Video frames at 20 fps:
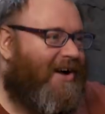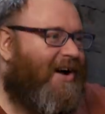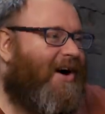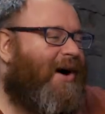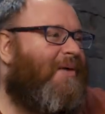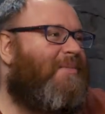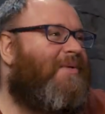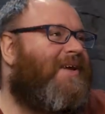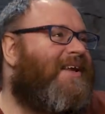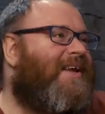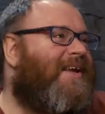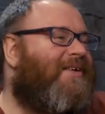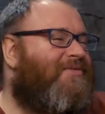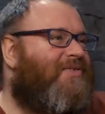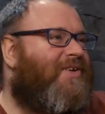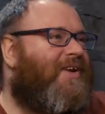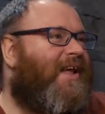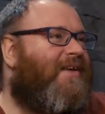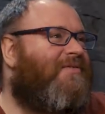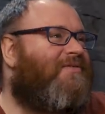I mean, if
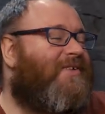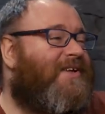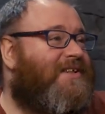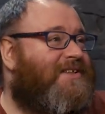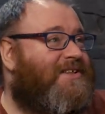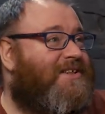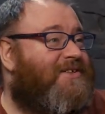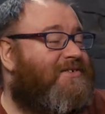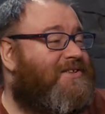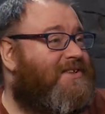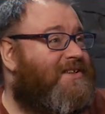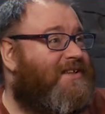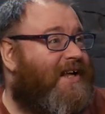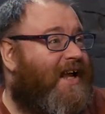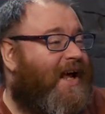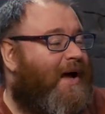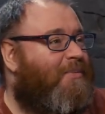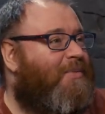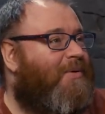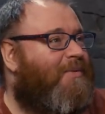the Netflix series didn't
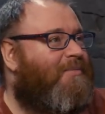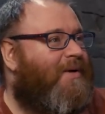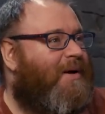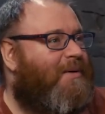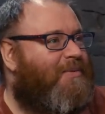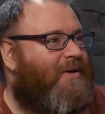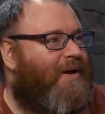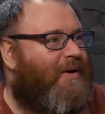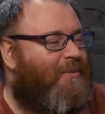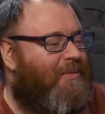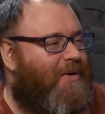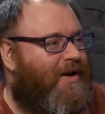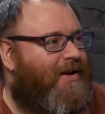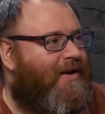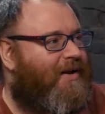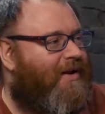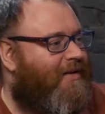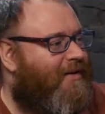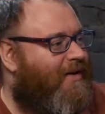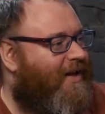happen, maybe there would be
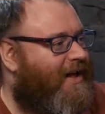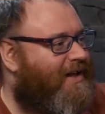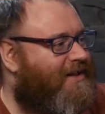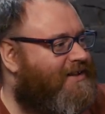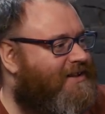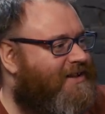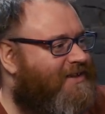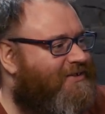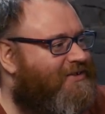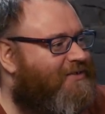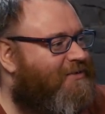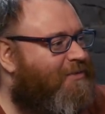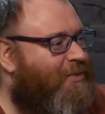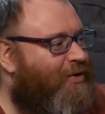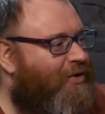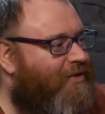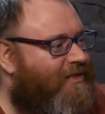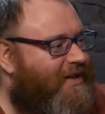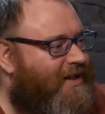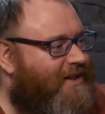an, like a series of
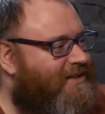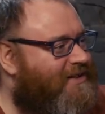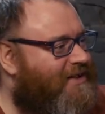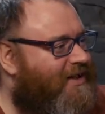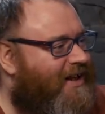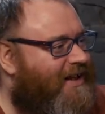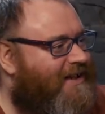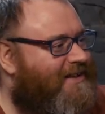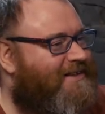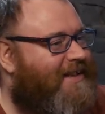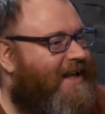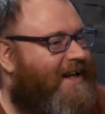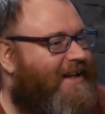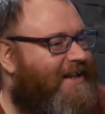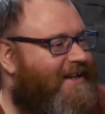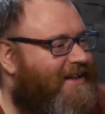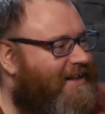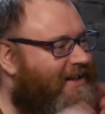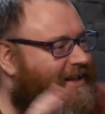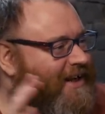movies, an
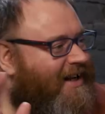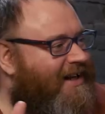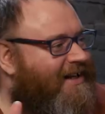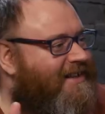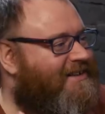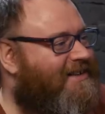extended mm.